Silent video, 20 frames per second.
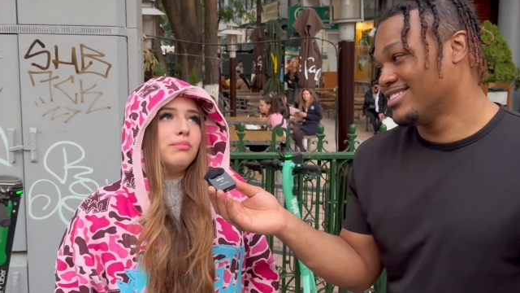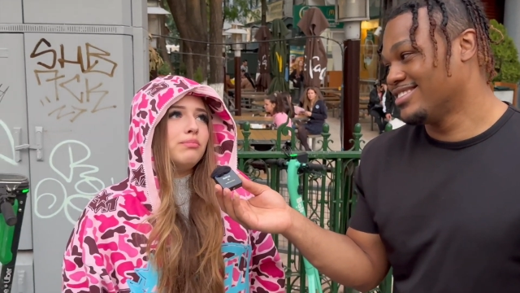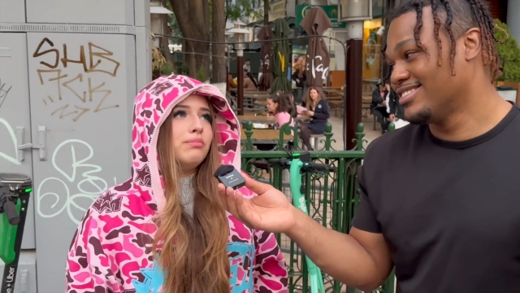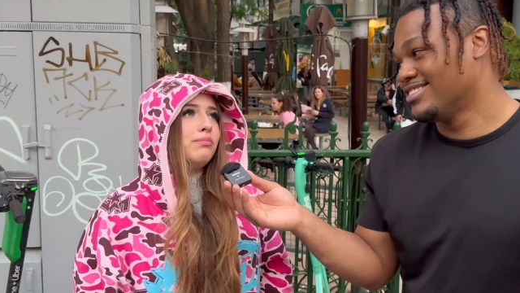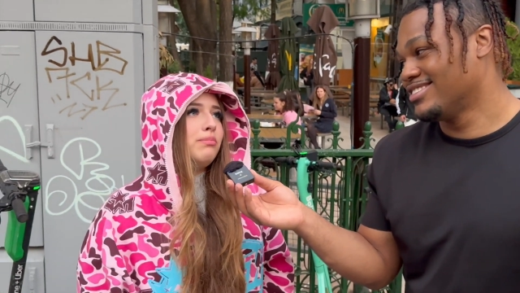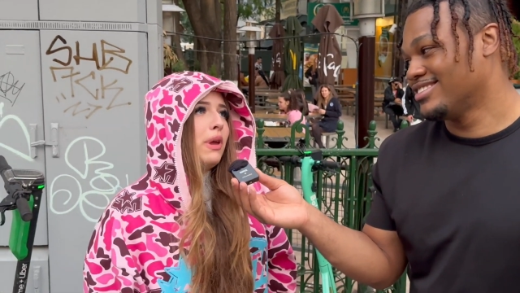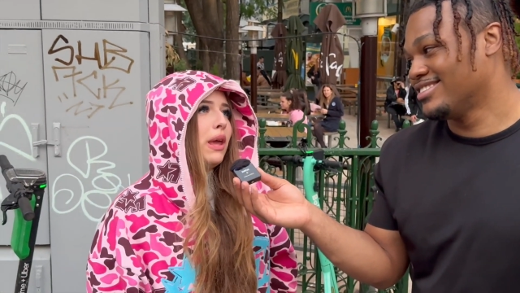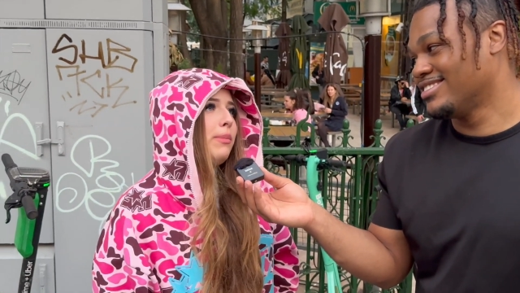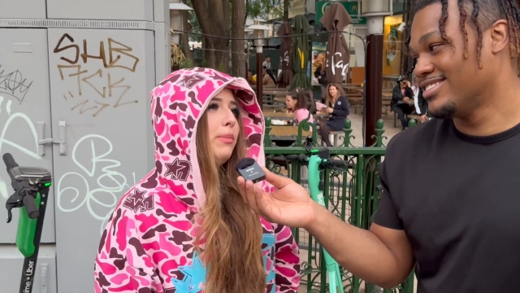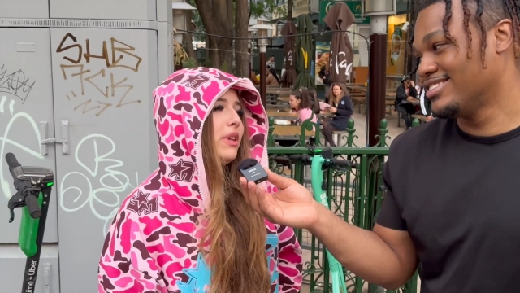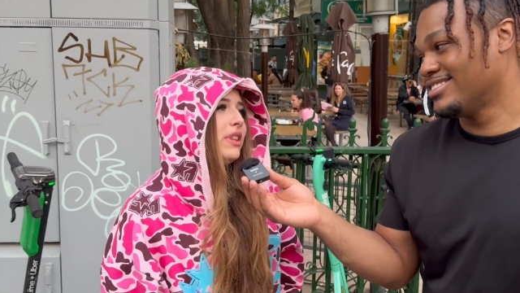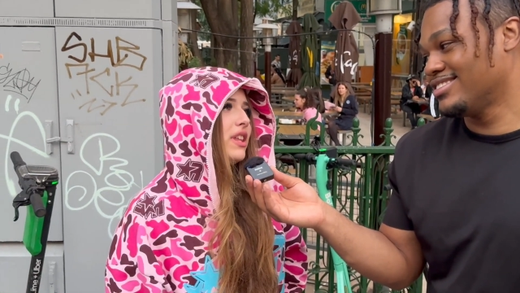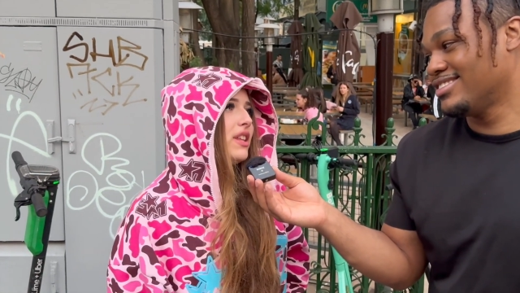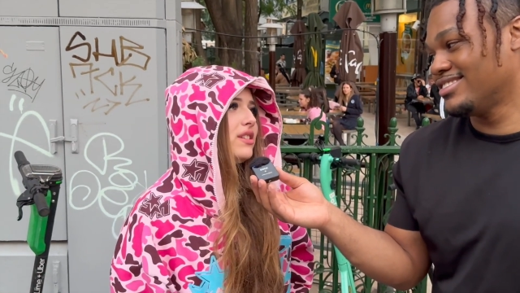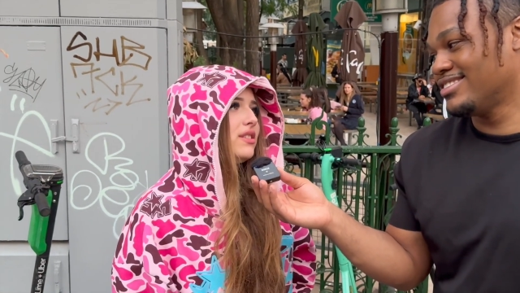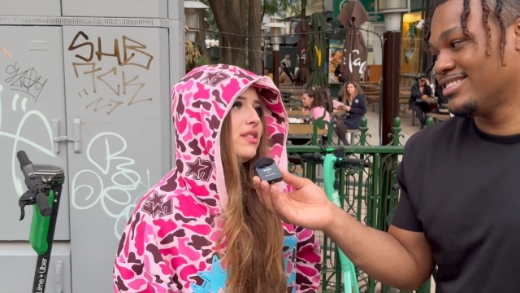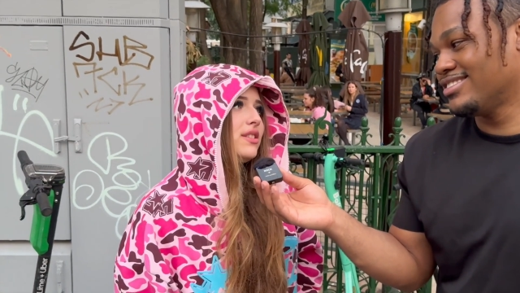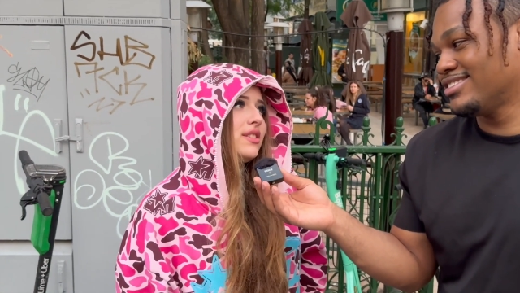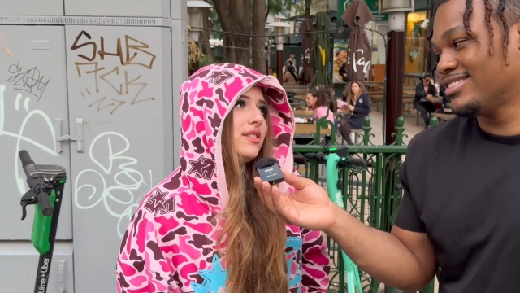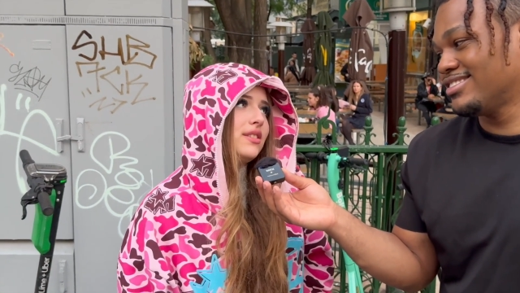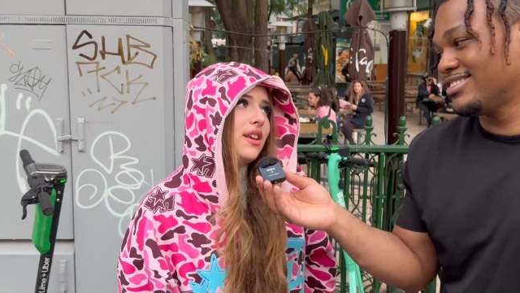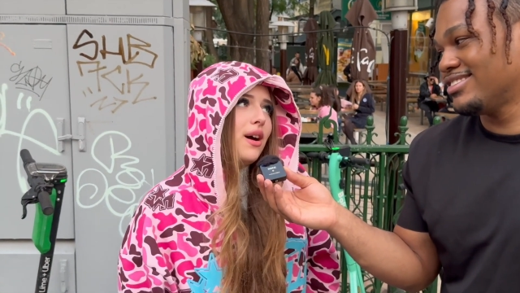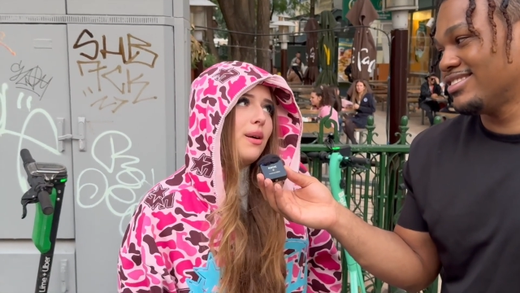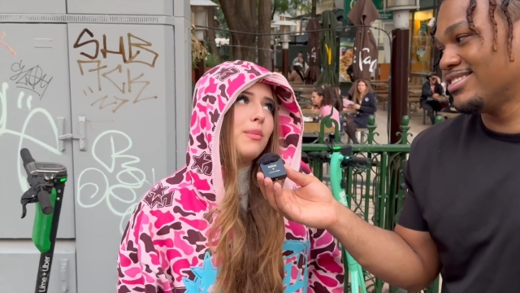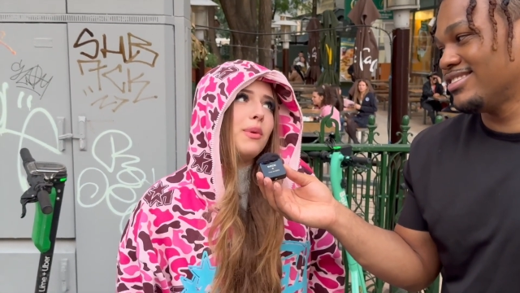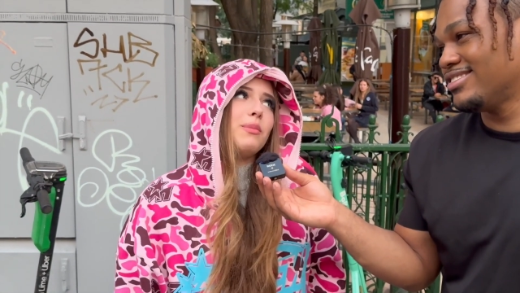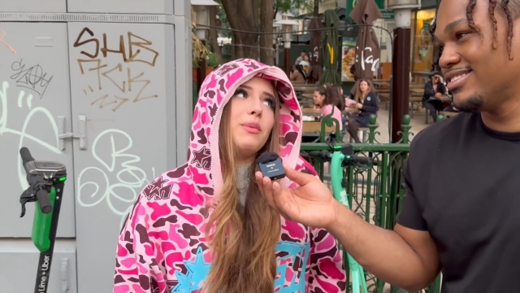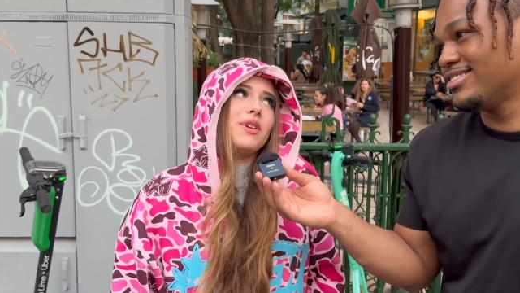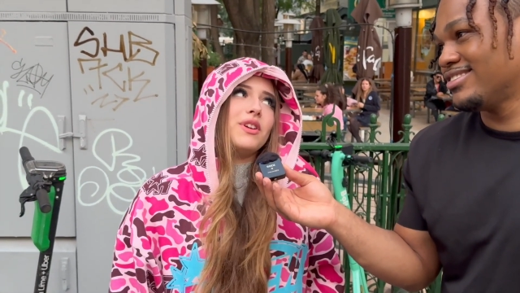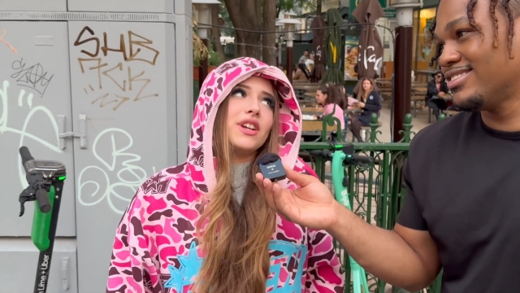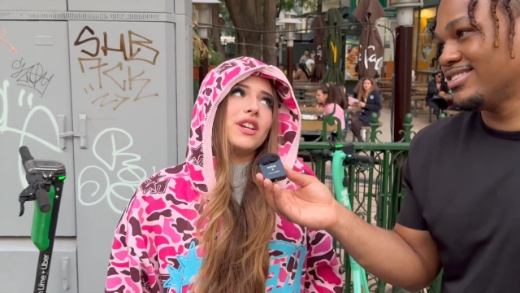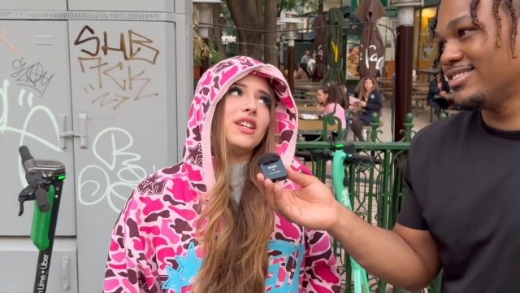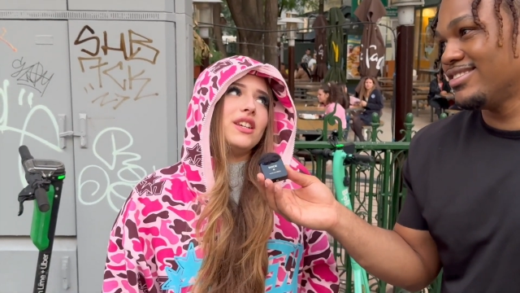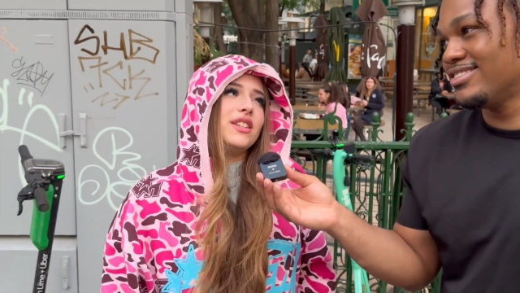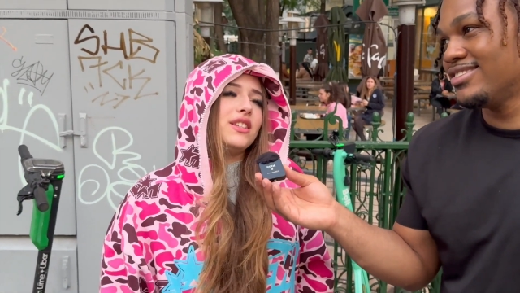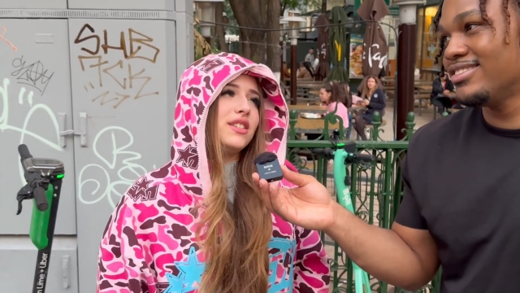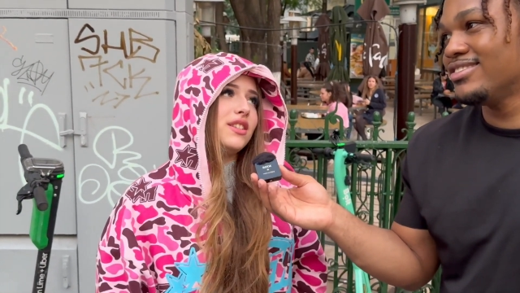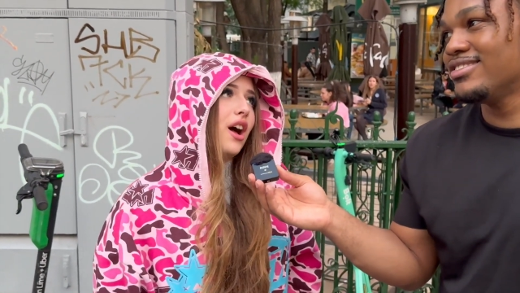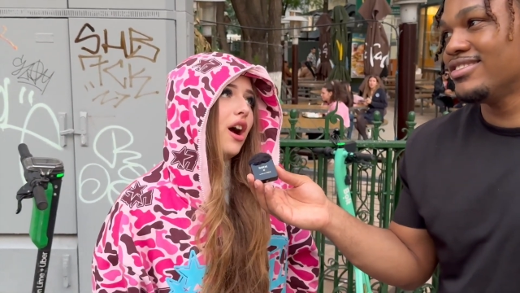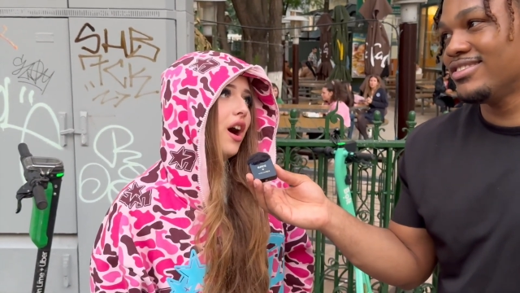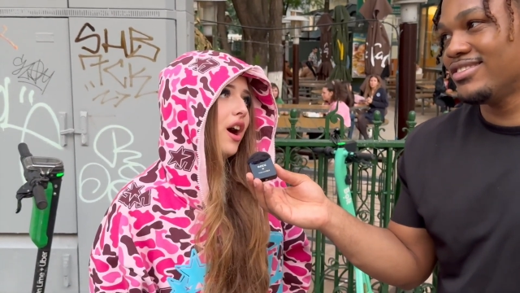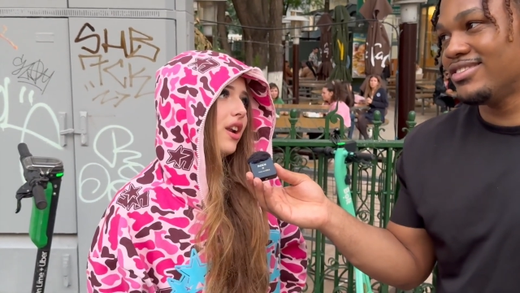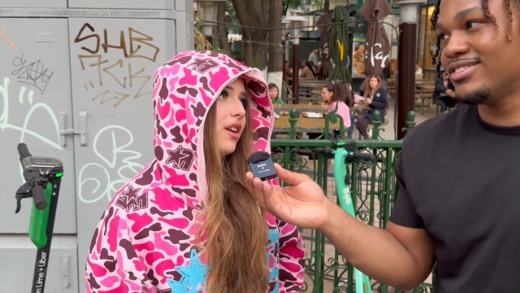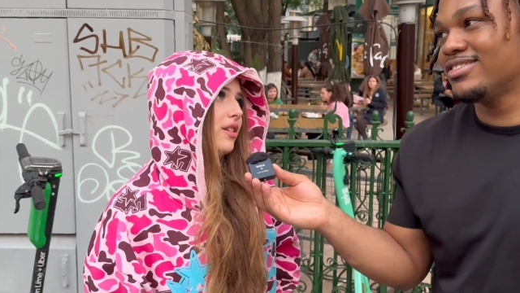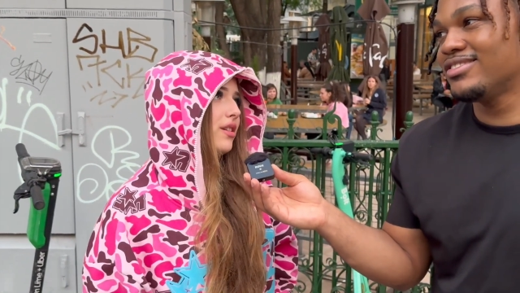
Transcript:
Speaker 1: maybe than some Americans, not all of